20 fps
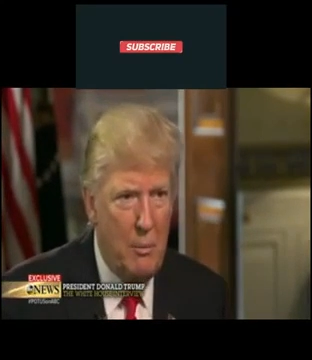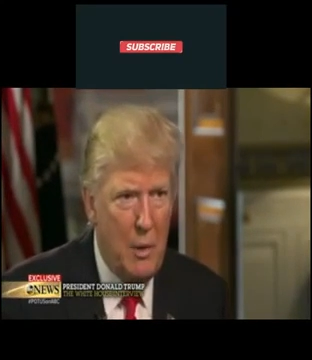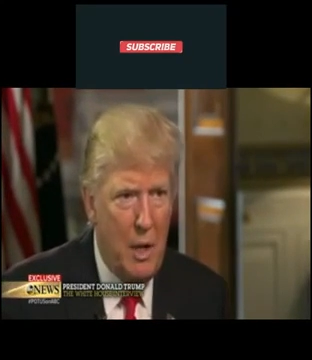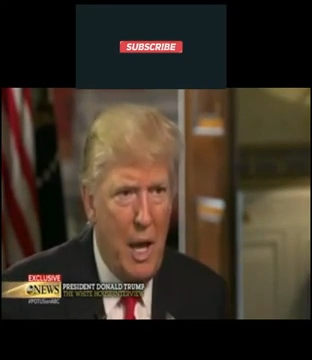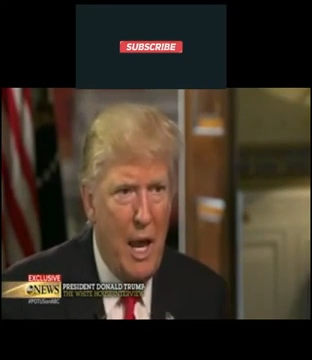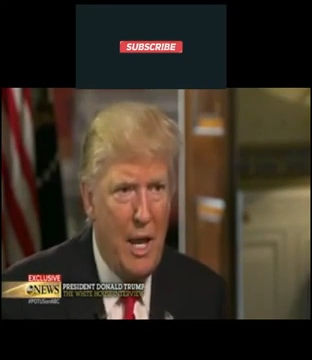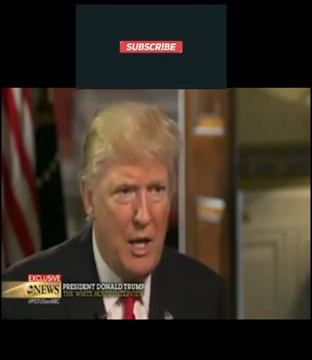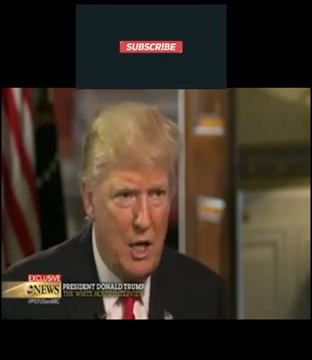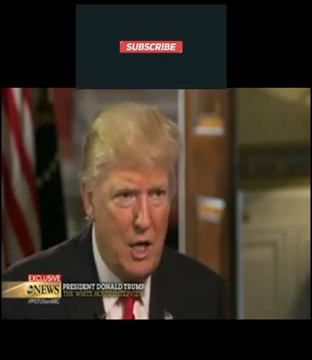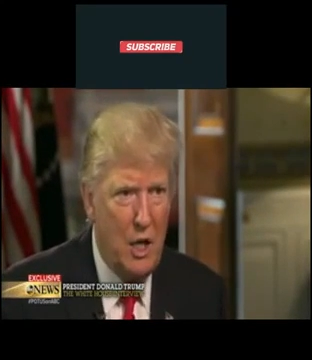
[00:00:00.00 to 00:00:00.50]

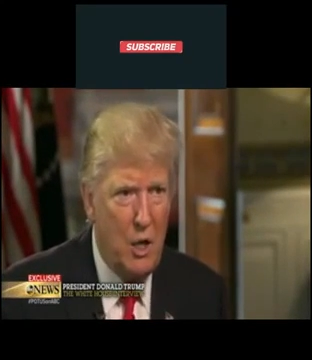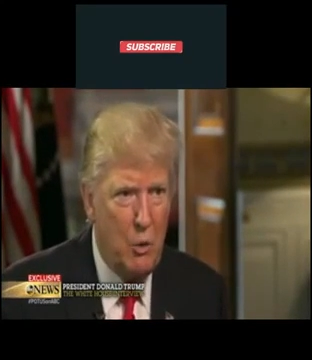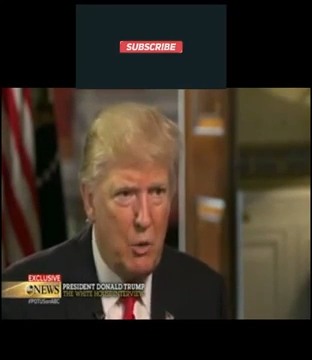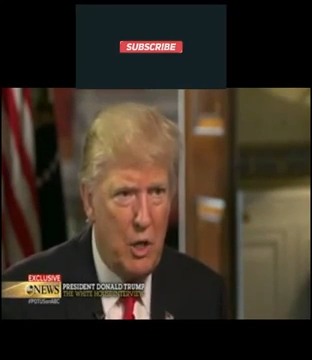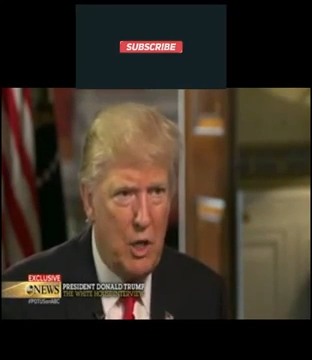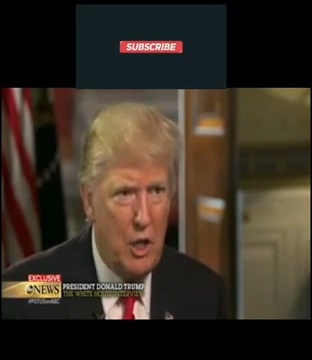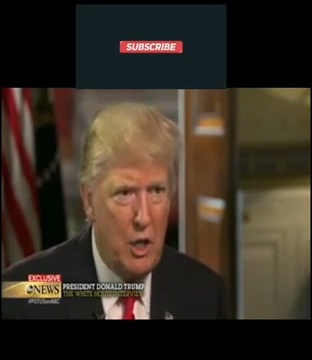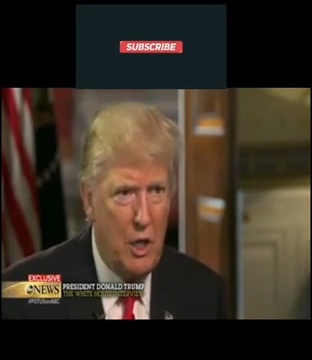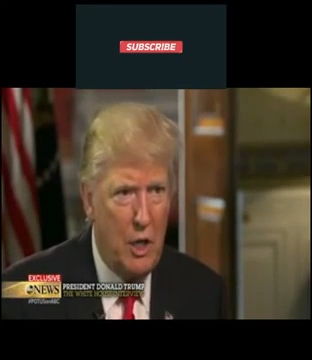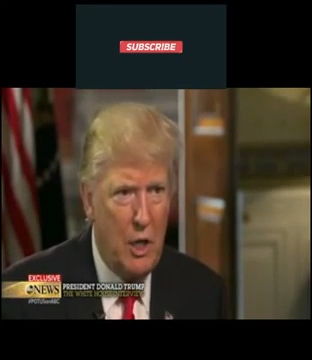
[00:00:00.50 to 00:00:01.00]
and Hillary
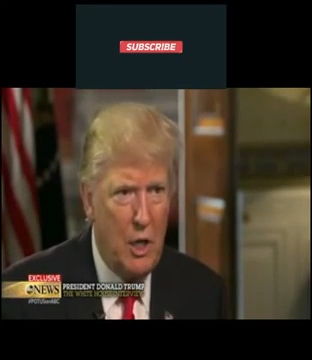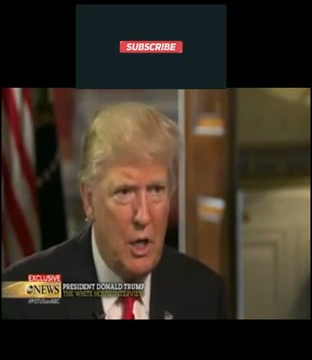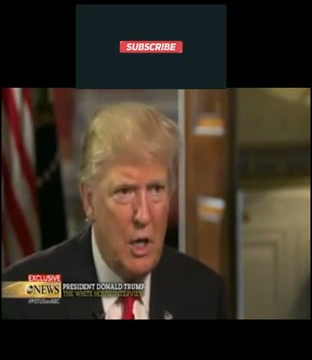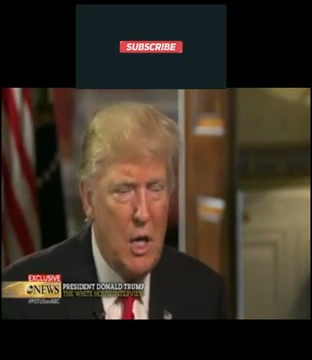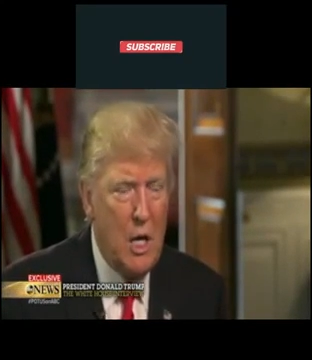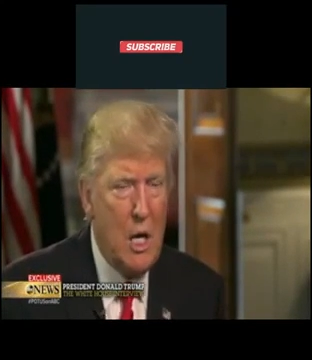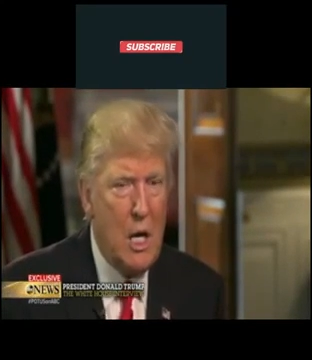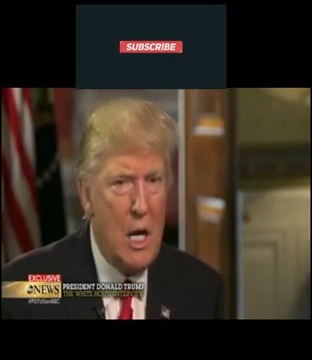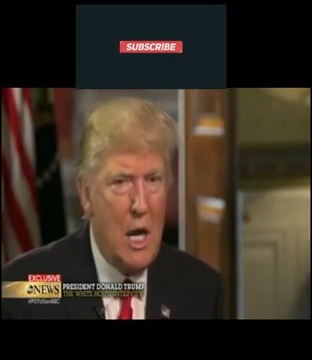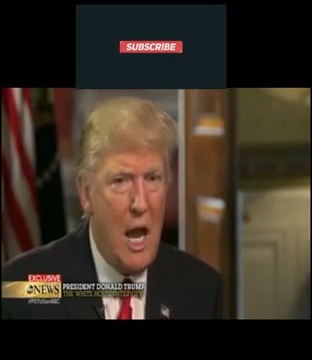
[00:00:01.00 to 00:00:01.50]
Clinton
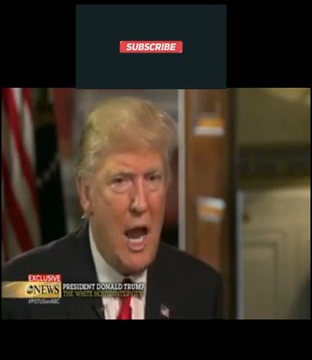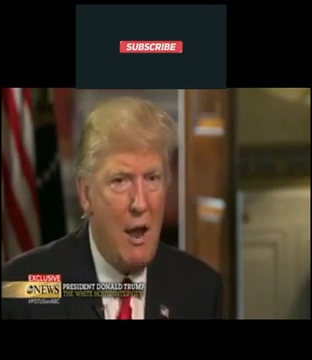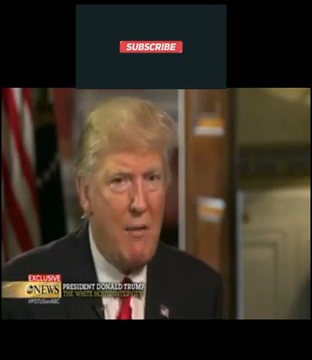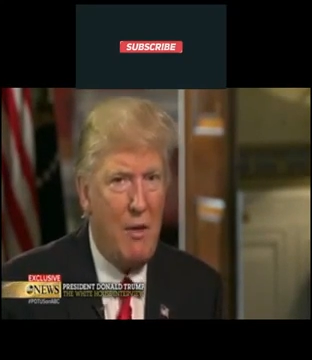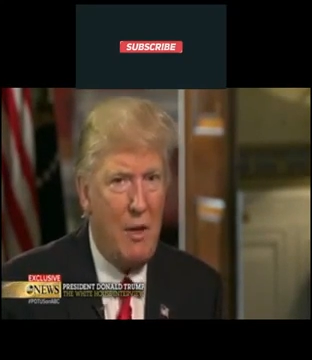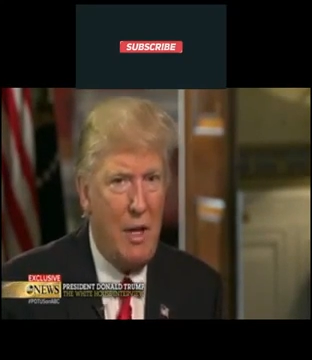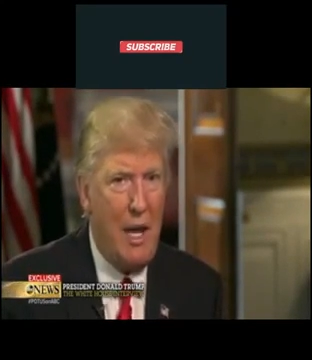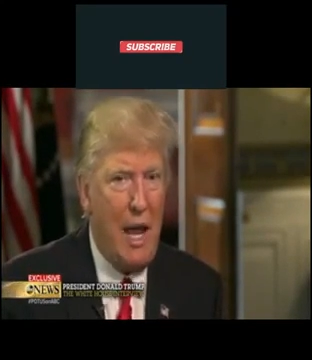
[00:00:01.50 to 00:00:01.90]
and